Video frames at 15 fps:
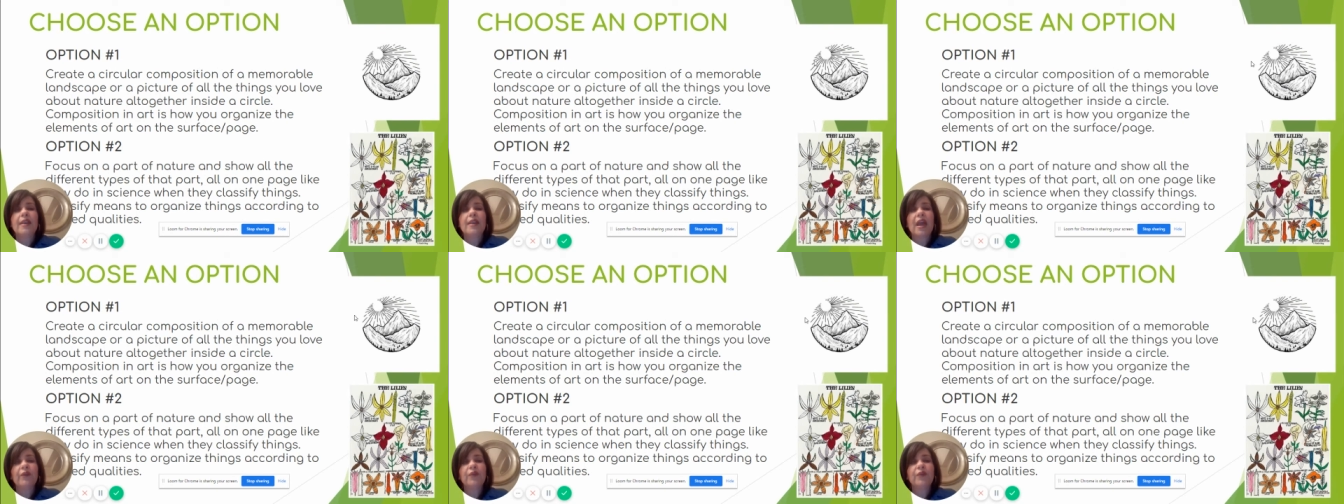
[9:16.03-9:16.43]

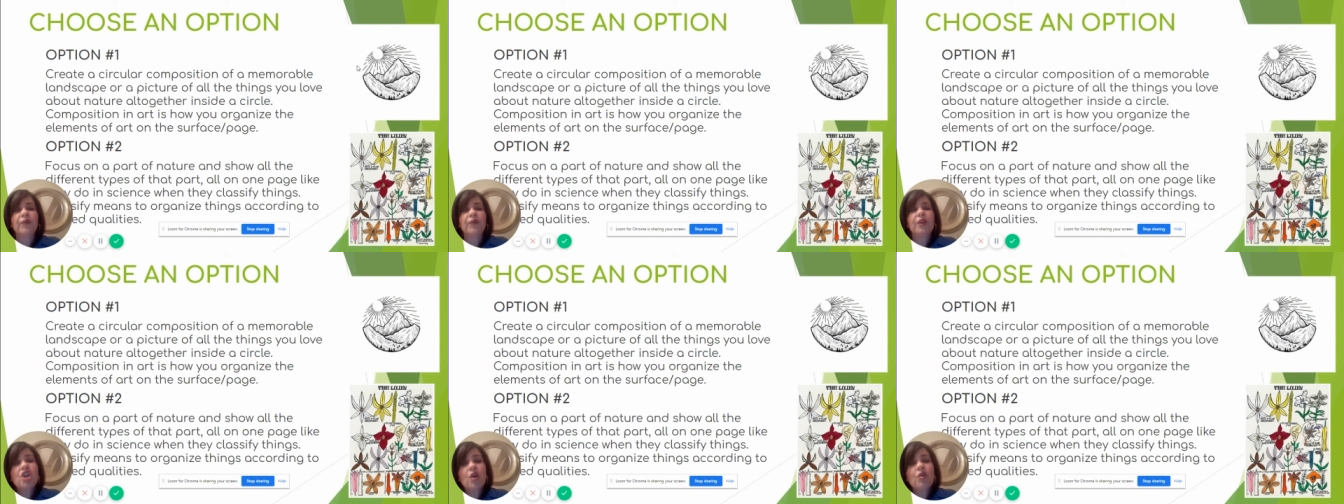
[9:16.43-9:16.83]
Now, if
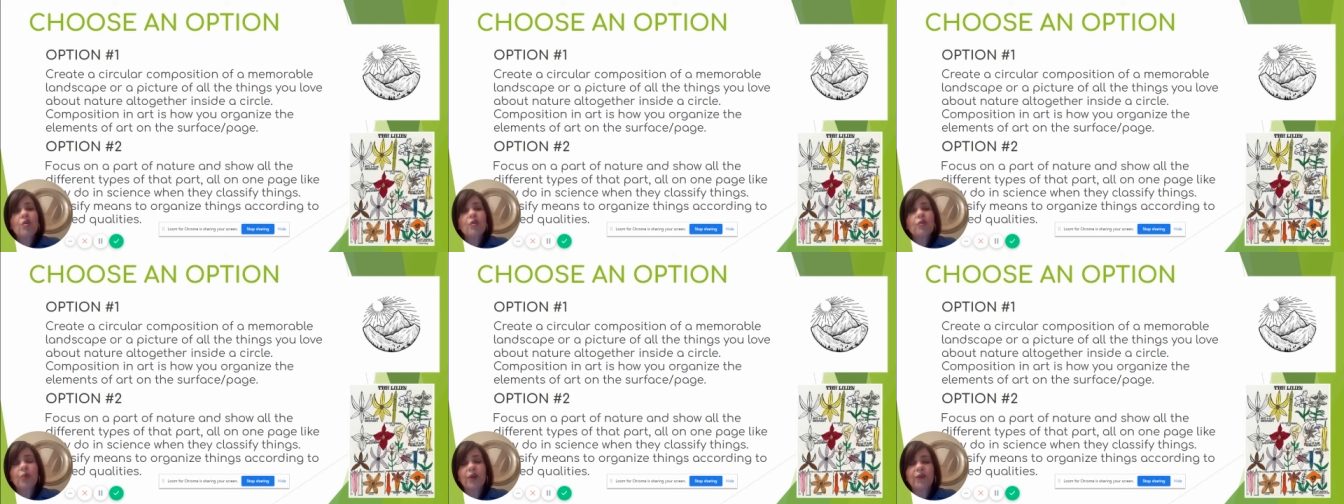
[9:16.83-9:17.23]
you
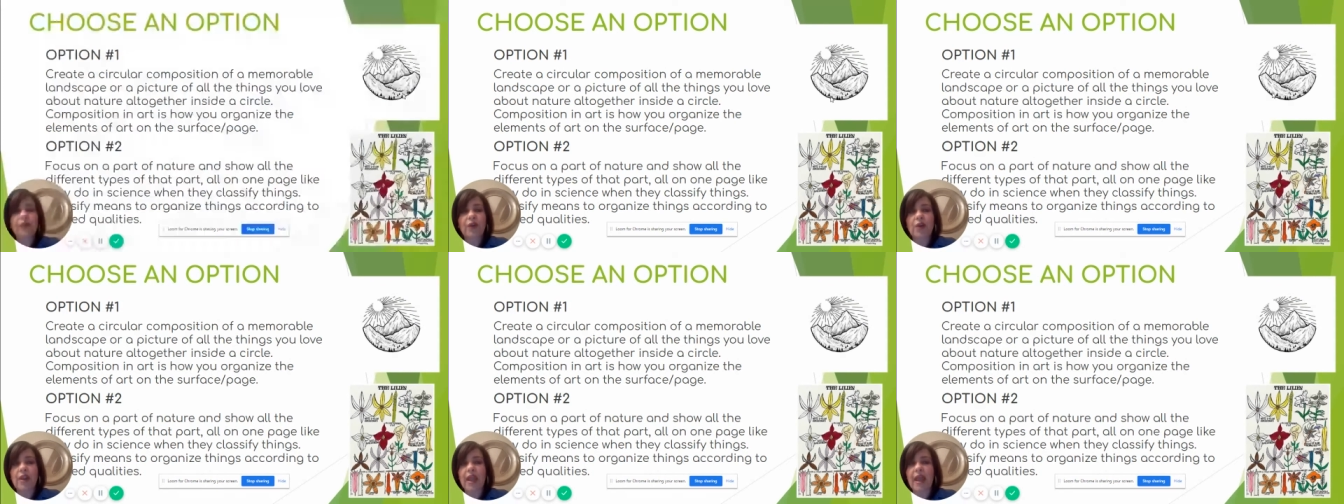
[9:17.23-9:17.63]
don't
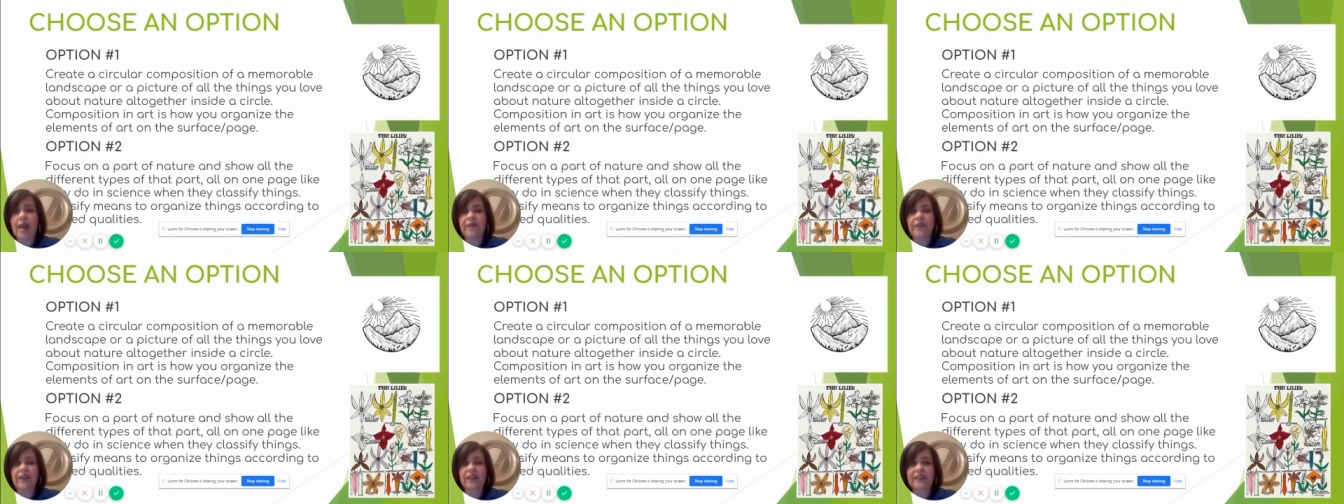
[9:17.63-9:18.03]
prefer to
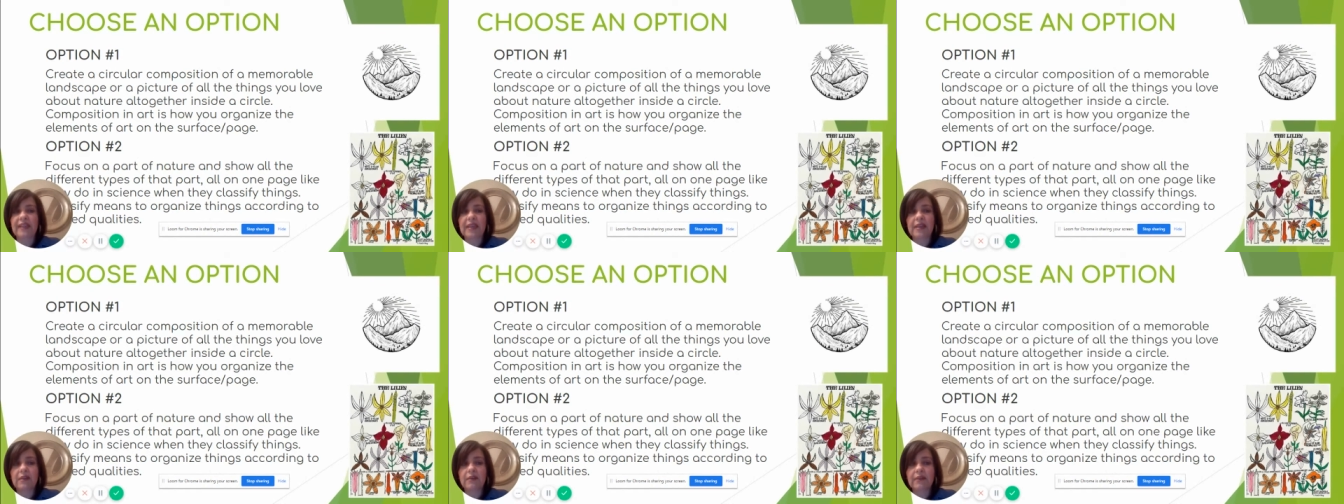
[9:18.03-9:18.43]
have this
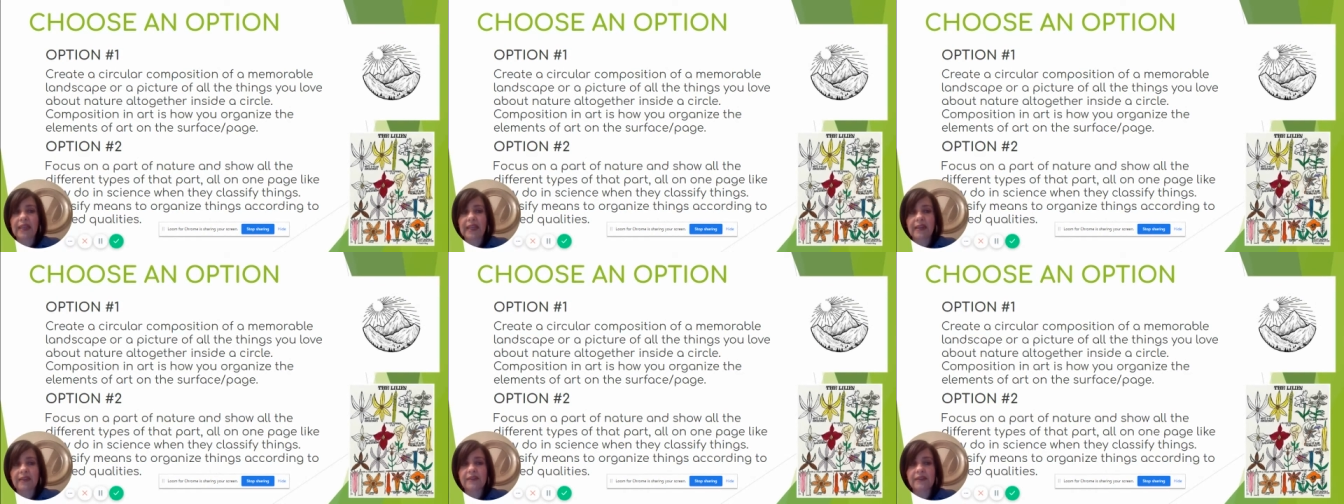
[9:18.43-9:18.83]
in a
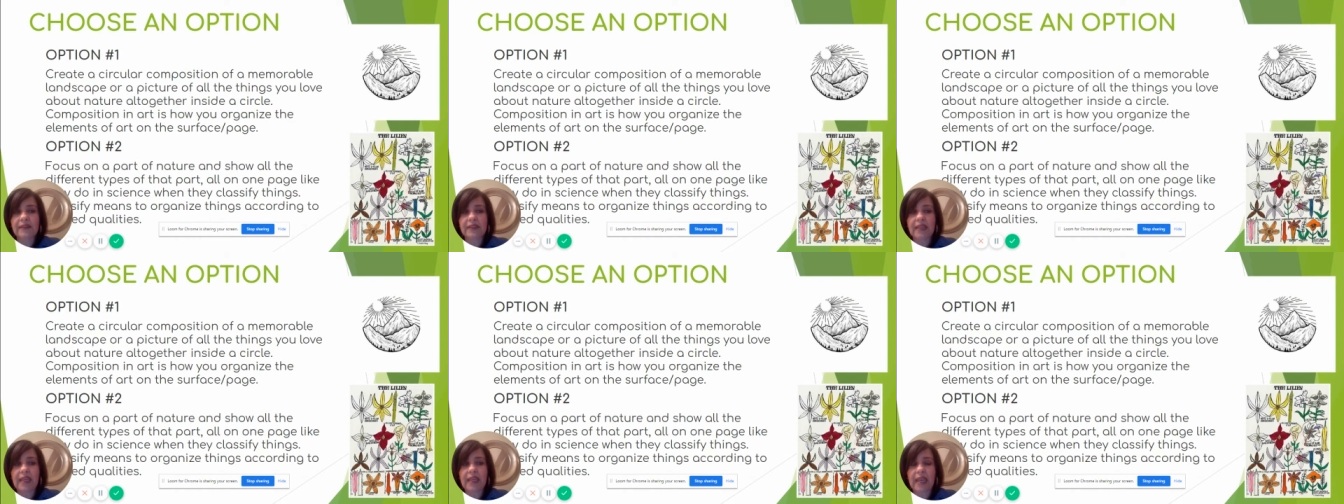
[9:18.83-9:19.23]

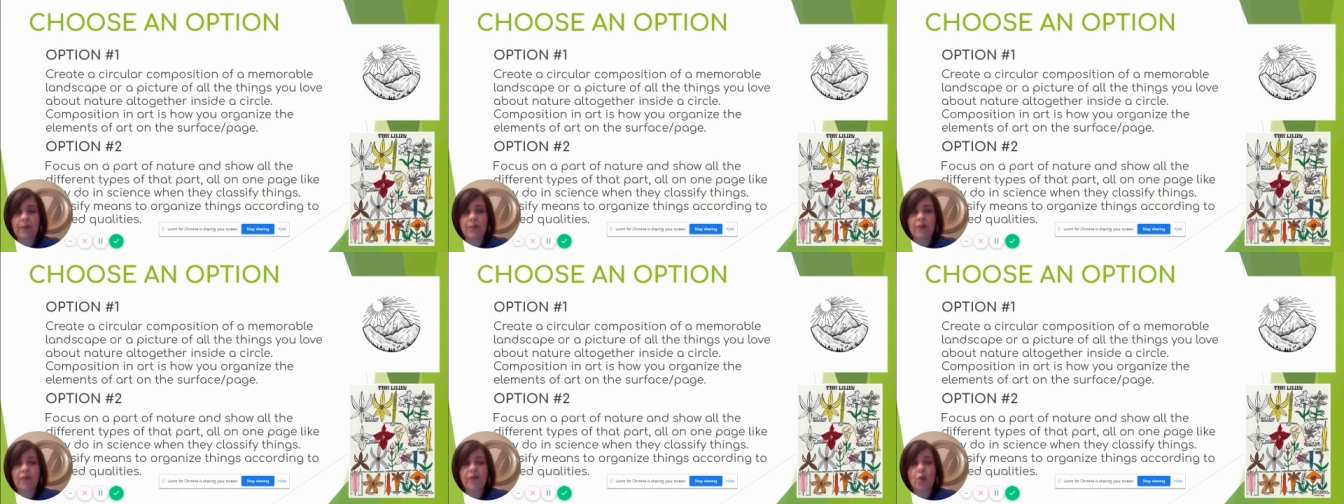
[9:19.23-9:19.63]

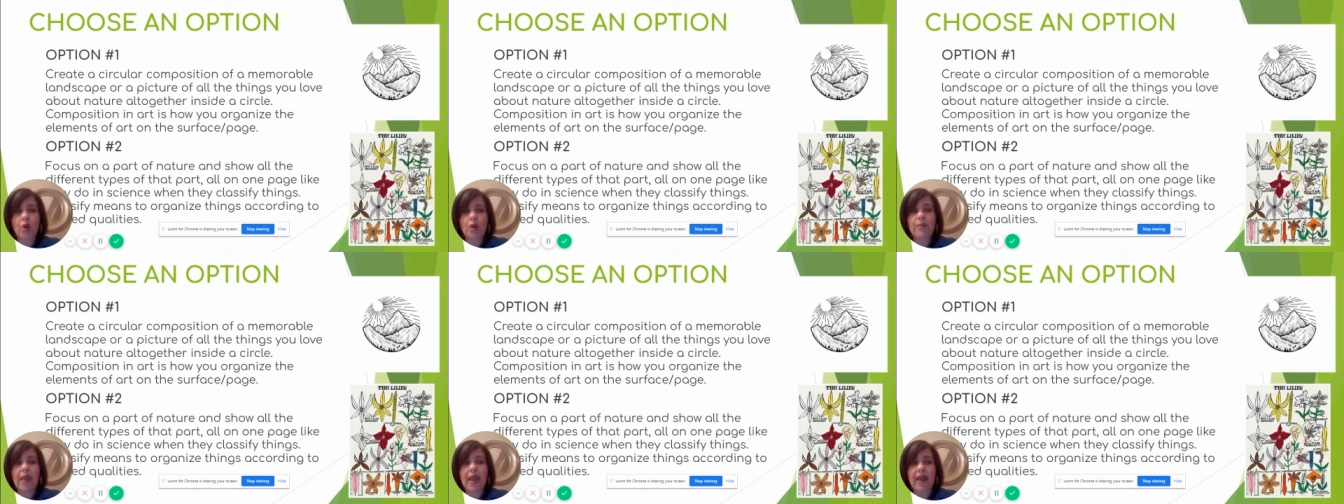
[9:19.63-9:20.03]
landscape
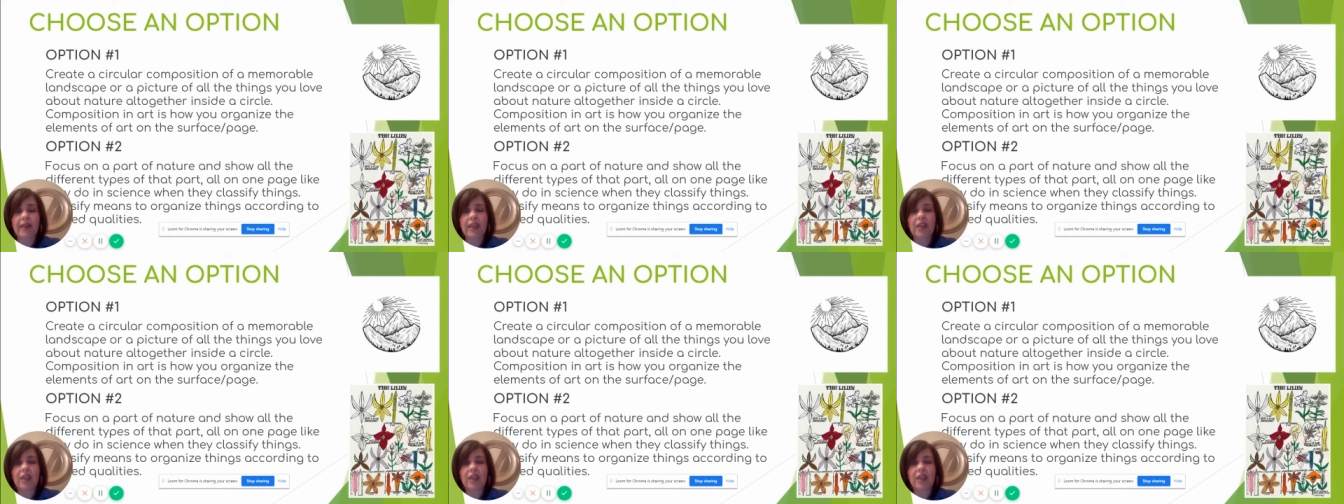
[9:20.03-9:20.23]
format,